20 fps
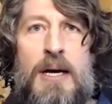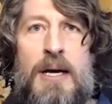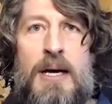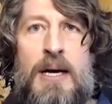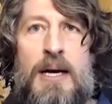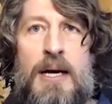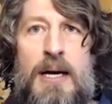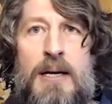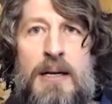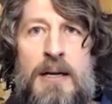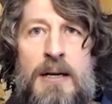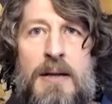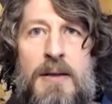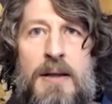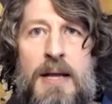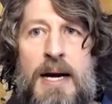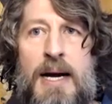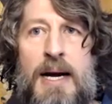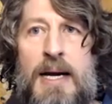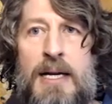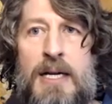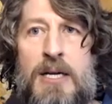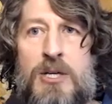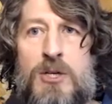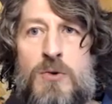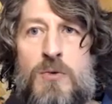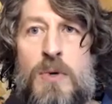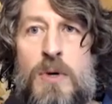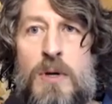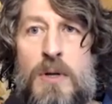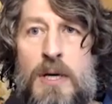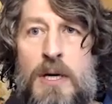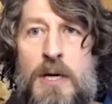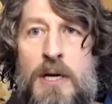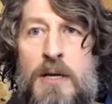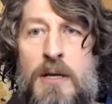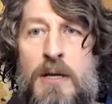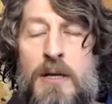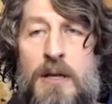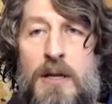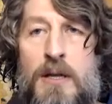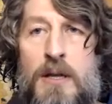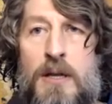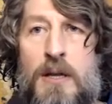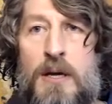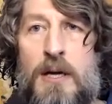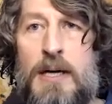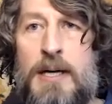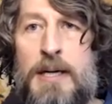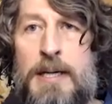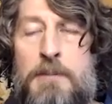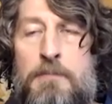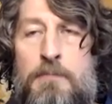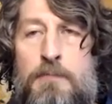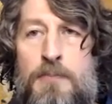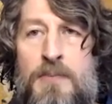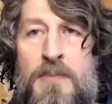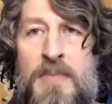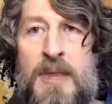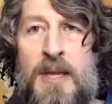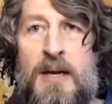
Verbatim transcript: And that is really um,